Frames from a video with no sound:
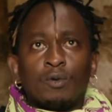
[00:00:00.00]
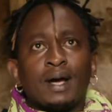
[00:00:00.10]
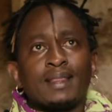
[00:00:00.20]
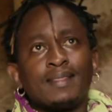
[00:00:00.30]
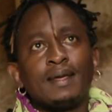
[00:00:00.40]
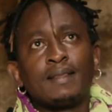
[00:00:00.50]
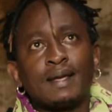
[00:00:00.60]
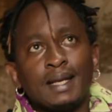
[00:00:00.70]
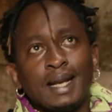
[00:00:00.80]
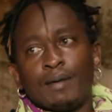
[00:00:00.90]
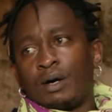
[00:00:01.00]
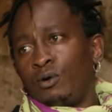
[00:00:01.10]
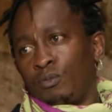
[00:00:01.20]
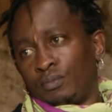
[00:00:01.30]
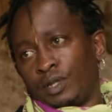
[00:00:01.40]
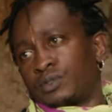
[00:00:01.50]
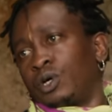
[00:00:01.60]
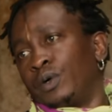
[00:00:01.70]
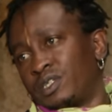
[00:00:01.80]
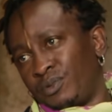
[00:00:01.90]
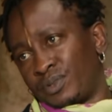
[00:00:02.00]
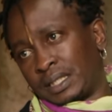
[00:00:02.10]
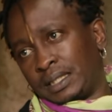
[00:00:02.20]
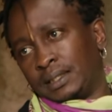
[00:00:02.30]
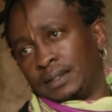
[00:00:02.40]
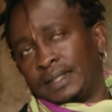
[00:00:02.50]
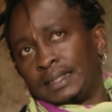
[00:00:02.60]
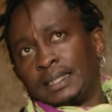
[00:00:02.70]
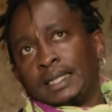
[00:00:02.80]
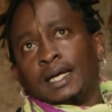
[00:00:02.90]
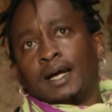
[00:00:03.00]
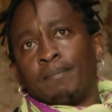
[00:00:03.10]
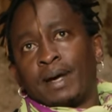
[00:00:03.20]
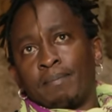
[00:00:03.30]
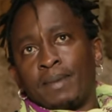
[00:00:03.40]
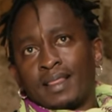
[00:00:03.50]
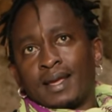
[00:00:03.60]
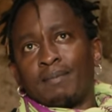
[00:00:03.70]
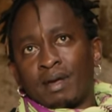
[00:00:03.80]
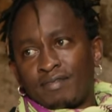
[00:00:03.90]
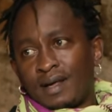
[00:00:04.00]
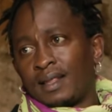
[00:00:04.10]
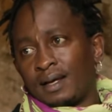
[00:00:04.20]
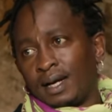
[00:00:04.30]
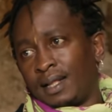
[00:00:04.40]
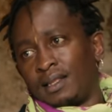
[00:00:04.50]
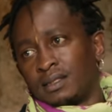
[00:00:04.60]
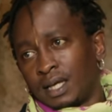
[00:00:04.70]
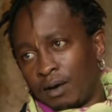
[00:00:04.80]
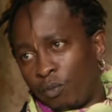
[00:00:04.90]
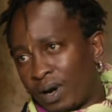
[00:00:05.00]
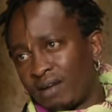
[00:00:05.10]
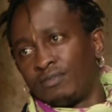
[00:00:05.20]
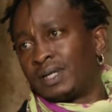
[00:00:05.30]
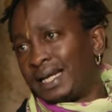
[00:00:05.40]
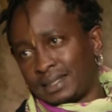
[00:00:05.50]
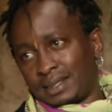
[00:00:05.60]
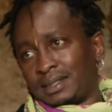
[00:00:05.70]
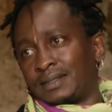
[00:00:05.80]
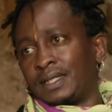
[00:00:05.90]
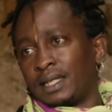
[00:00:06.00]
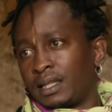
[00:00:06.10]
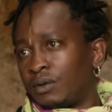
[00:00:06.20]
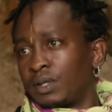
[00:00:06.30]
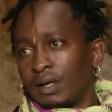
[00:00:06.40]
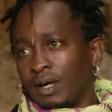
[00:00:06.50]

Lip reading: Well, I think that in our home, there was always music, right? My mother and my father are wonderful dancers, right? And they were